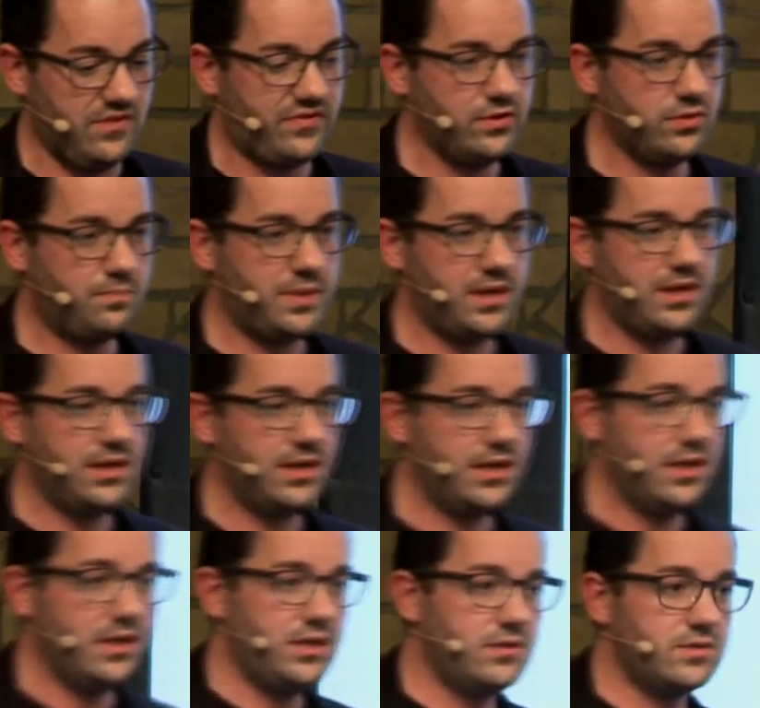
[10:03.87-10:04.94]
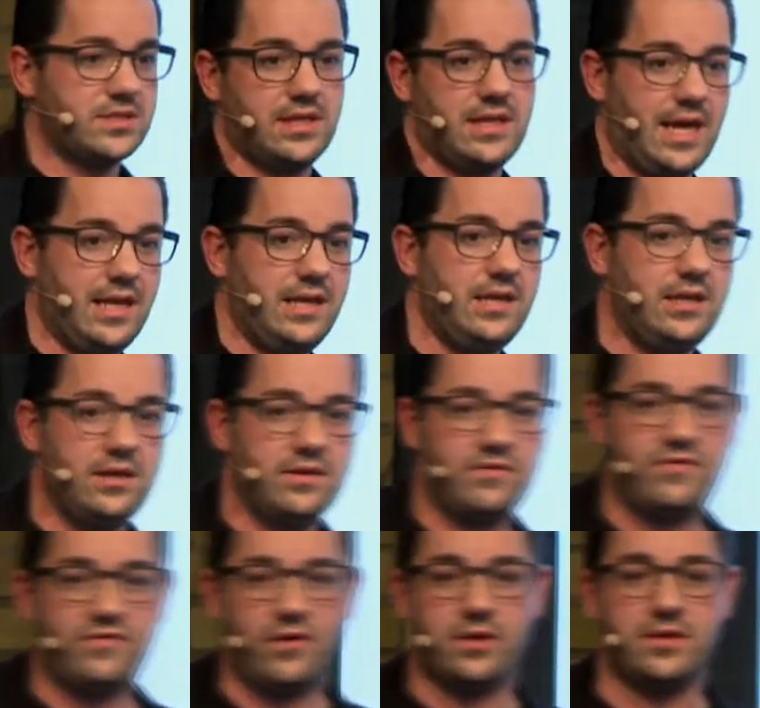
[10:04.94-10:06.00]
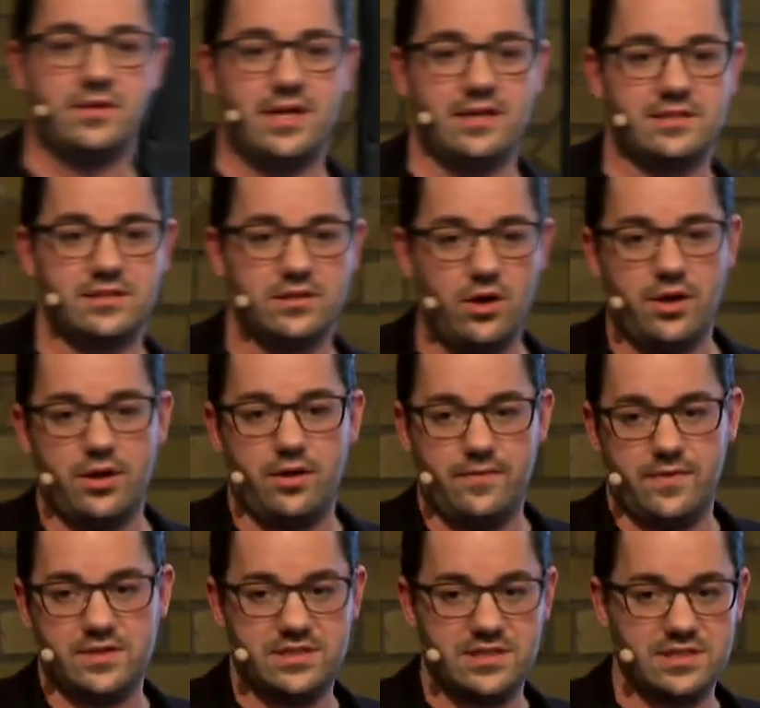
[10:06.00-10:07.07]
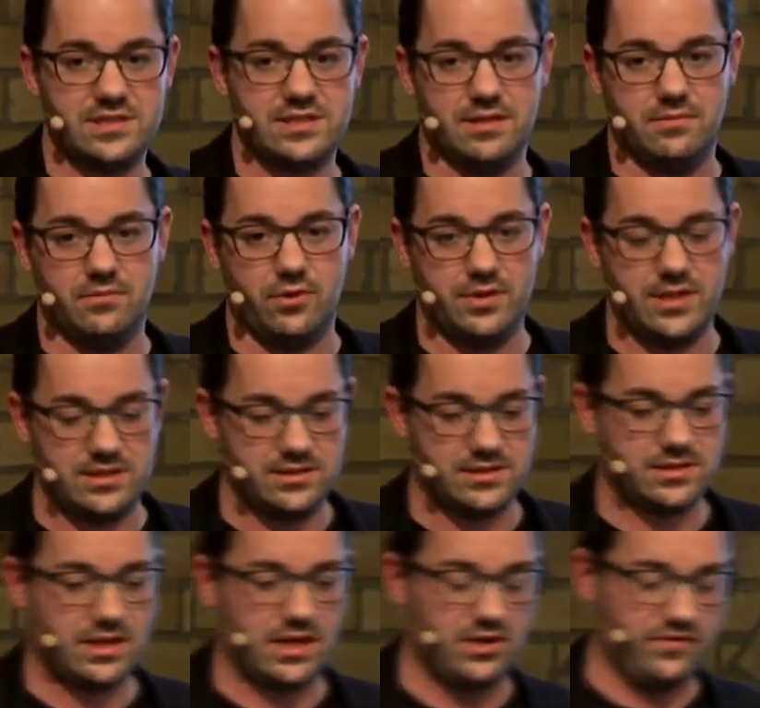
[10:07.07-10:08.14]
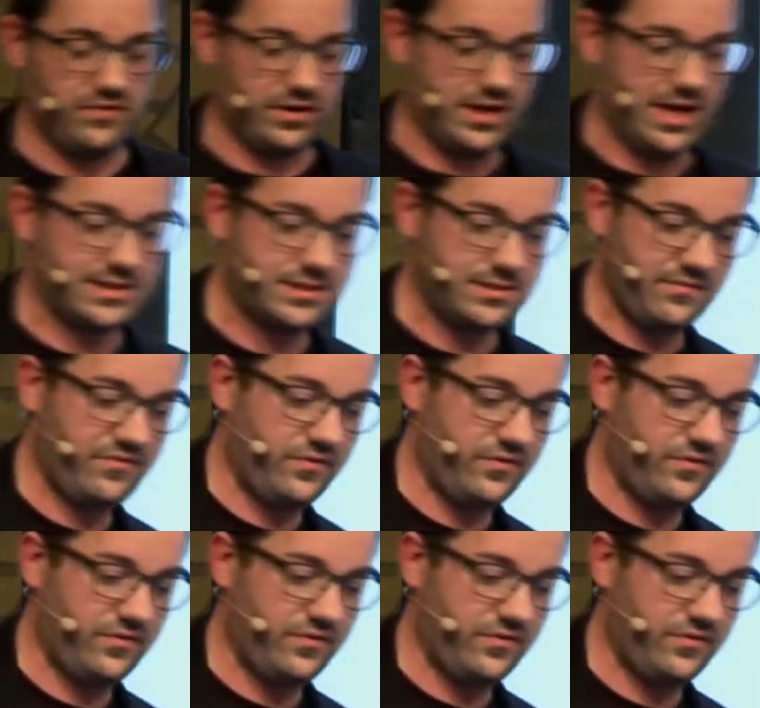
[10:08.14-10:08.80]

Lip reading: if you would be using any font that's not on the system, or that's just kind of a custom